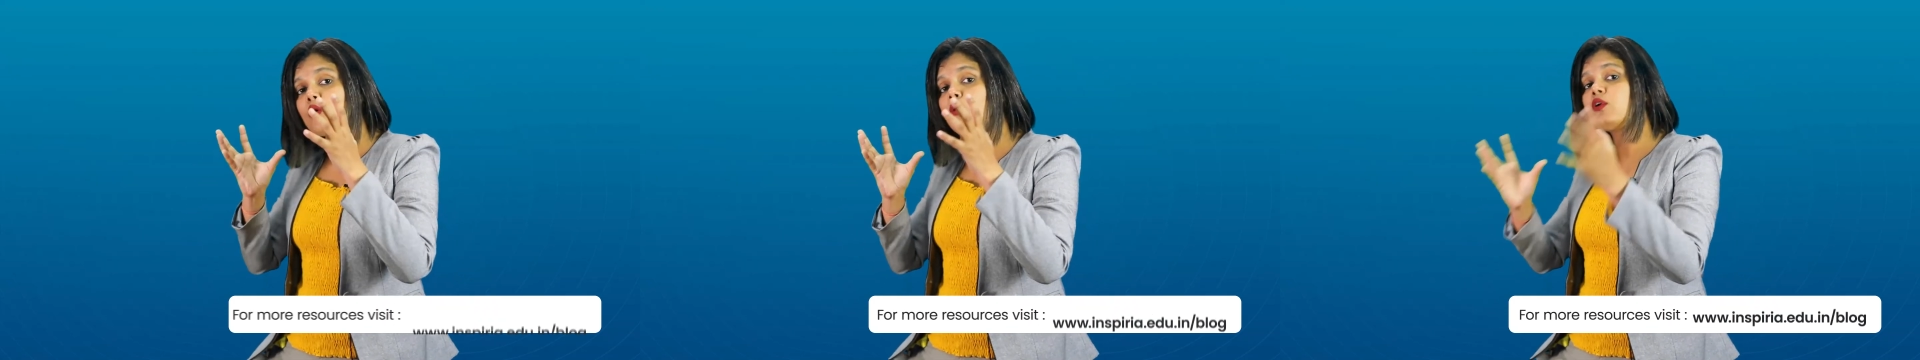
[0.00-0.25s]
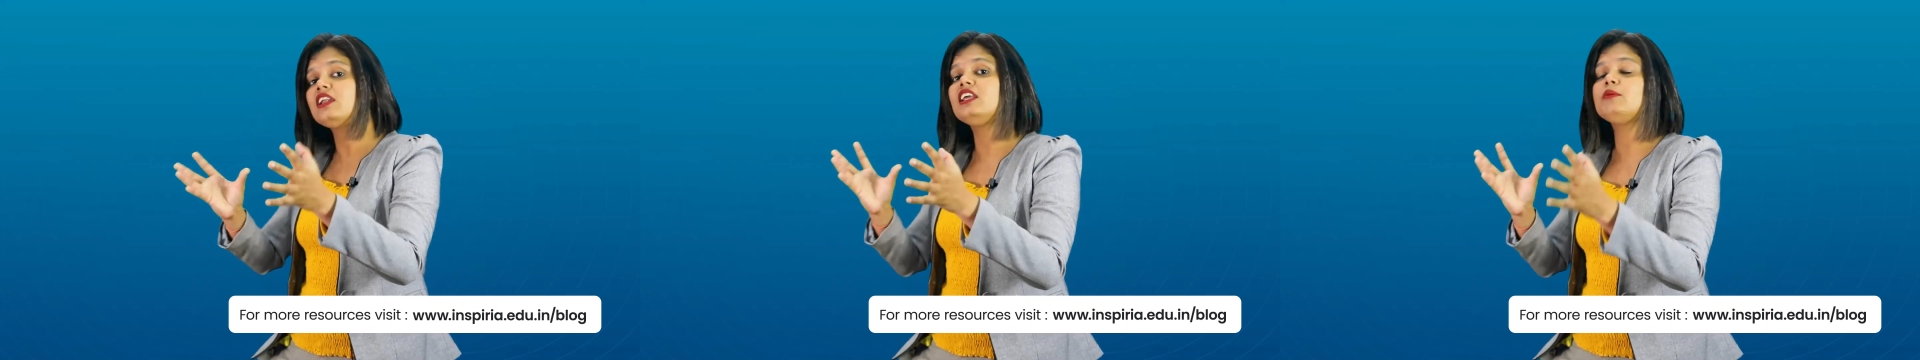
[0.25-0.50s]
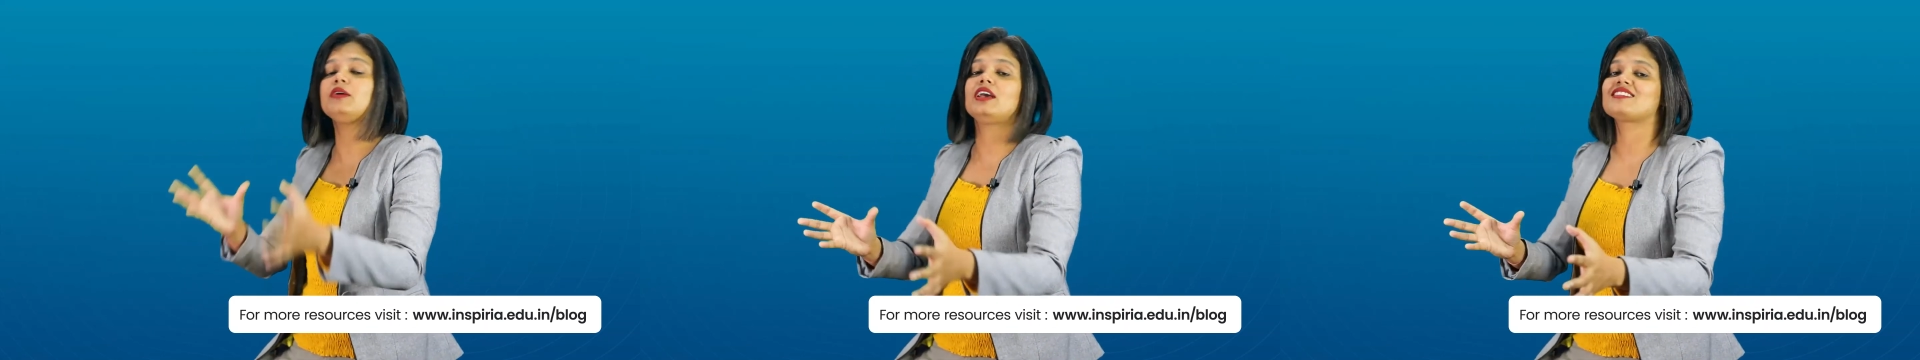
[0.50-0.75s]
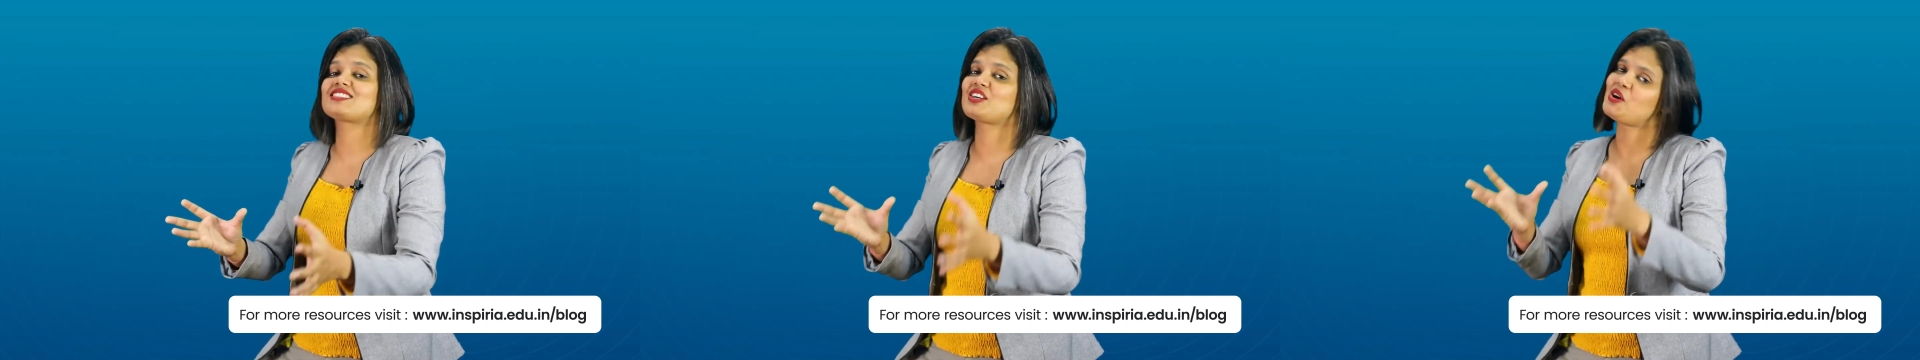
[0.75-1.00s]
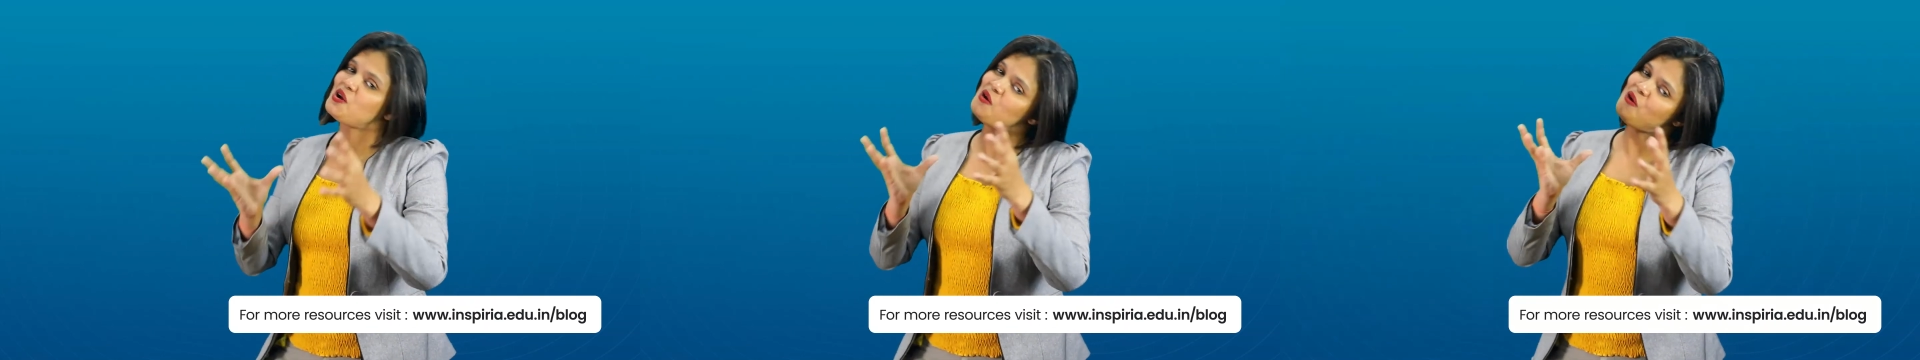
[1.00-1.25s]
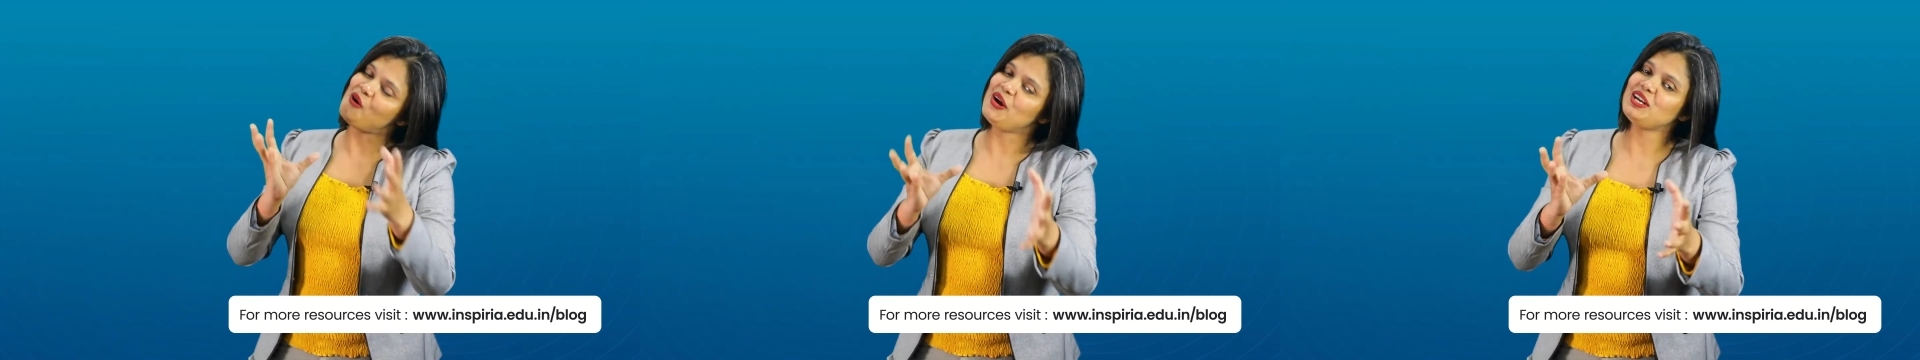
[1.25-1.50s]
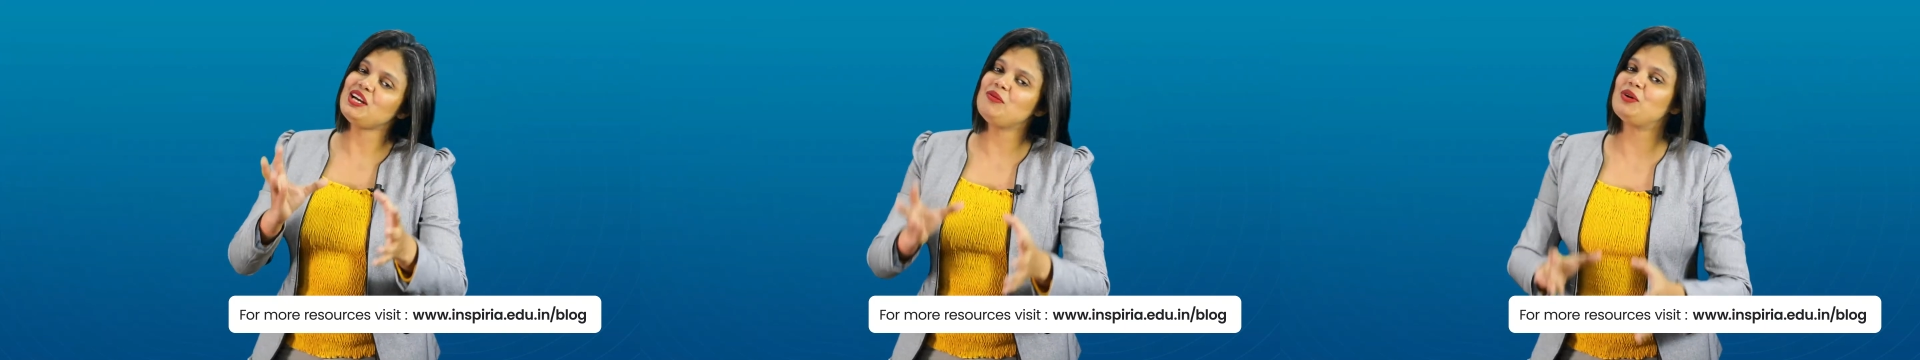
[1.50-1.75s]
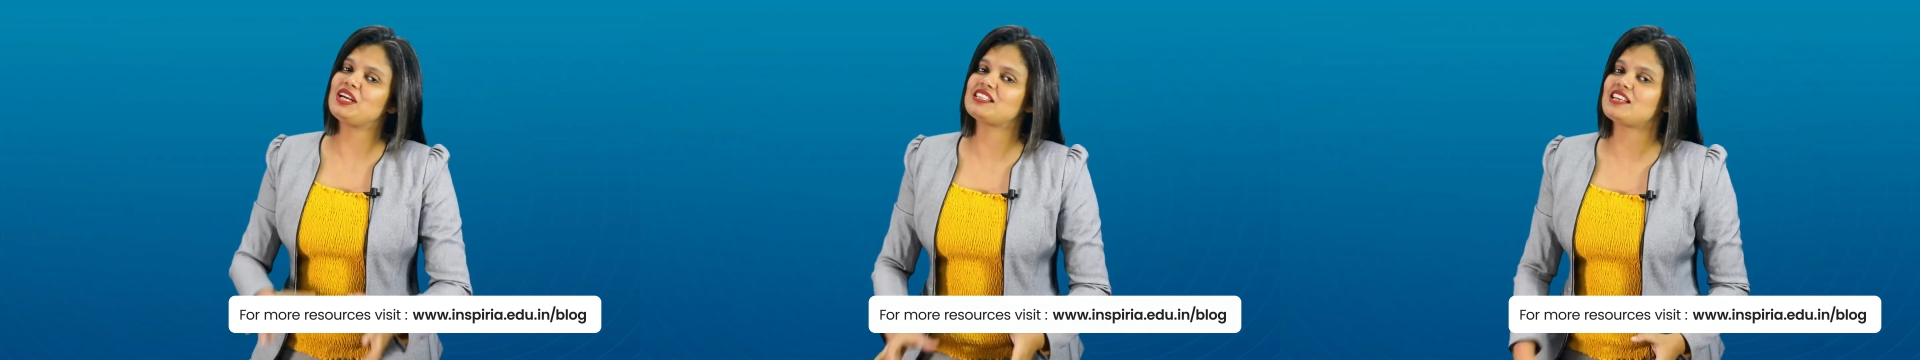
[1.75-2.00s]
only based on your
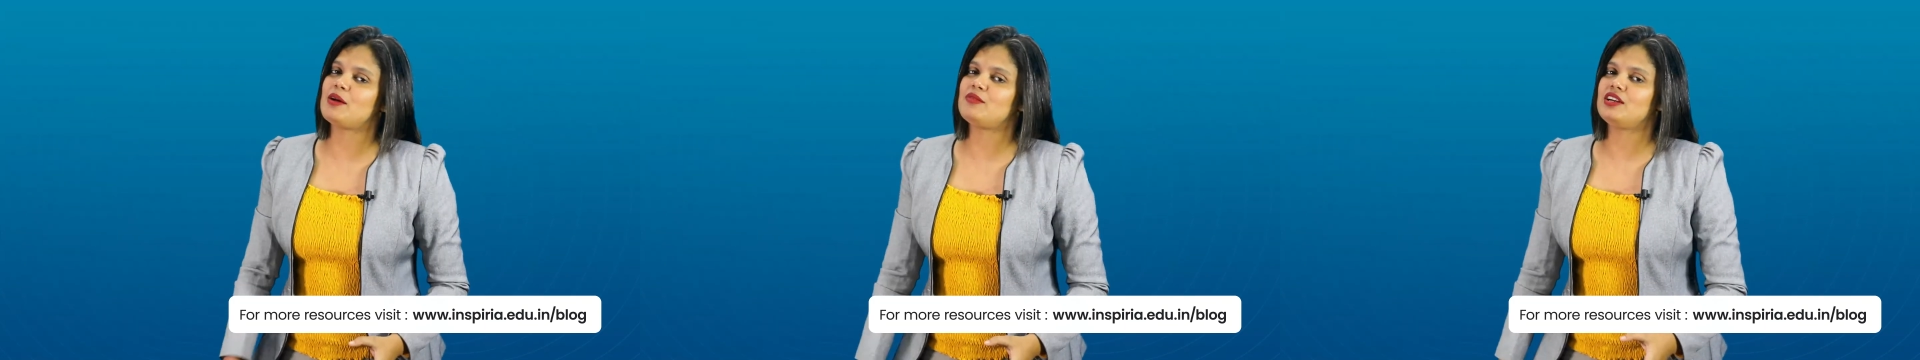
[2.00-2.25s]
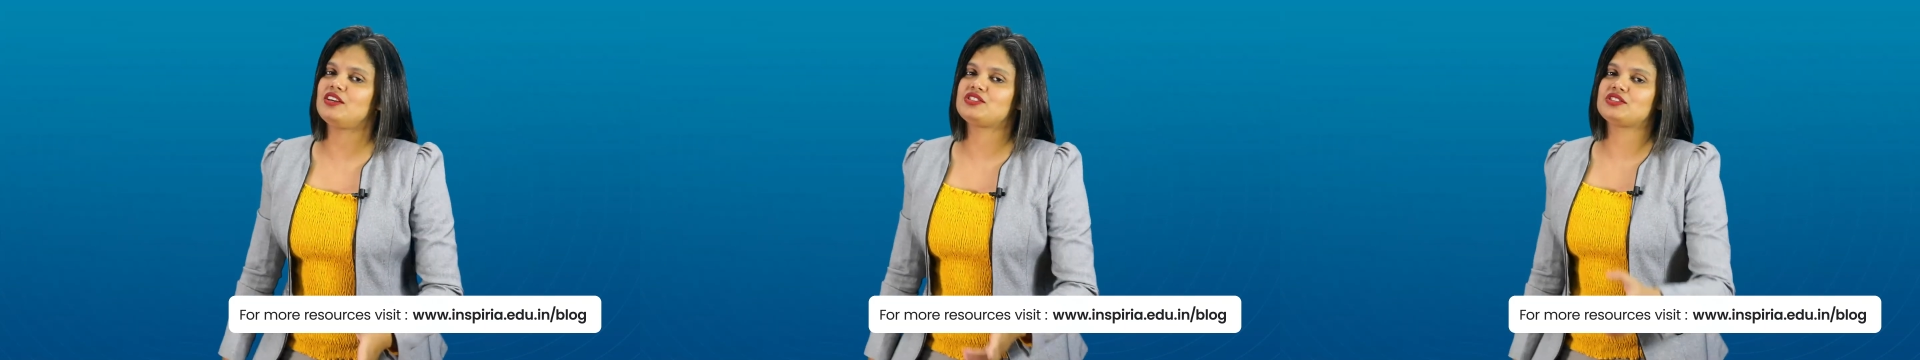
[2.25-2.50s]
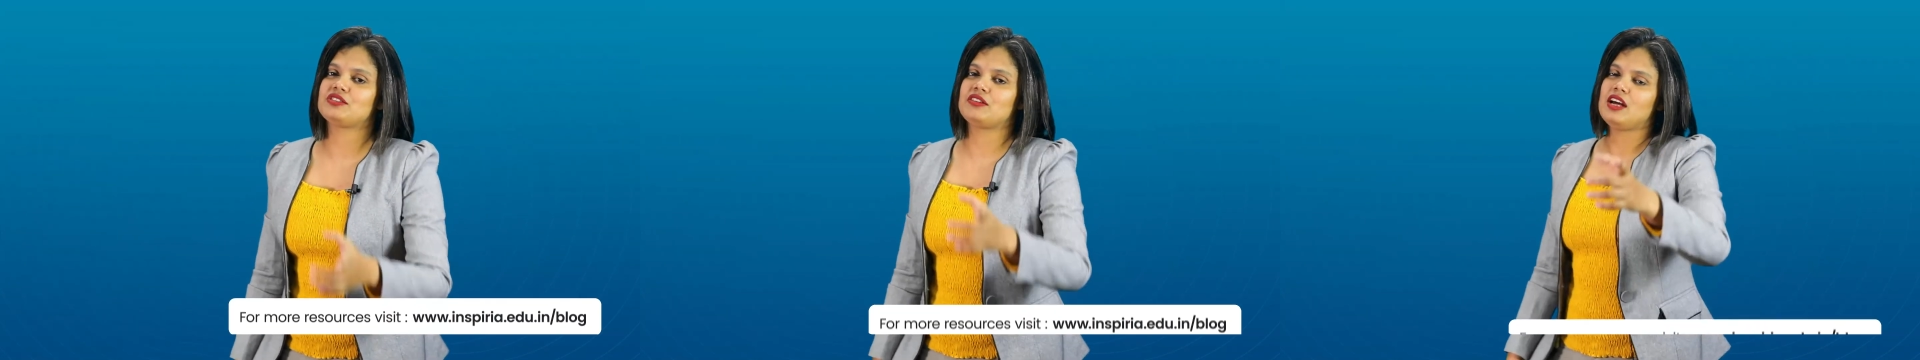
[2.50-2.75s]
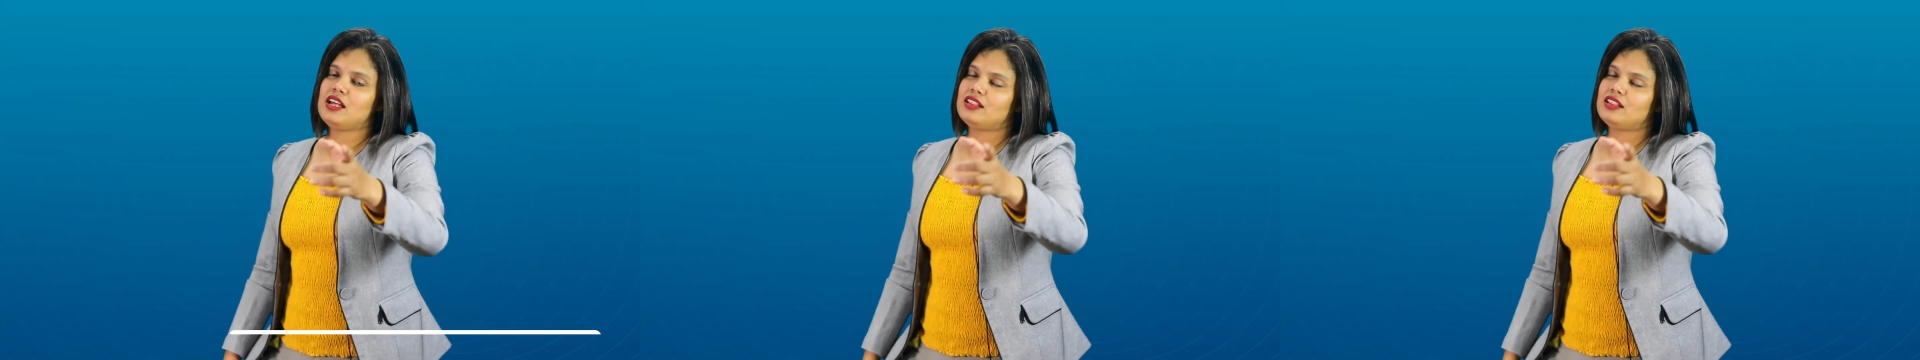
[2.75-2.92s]
board examination.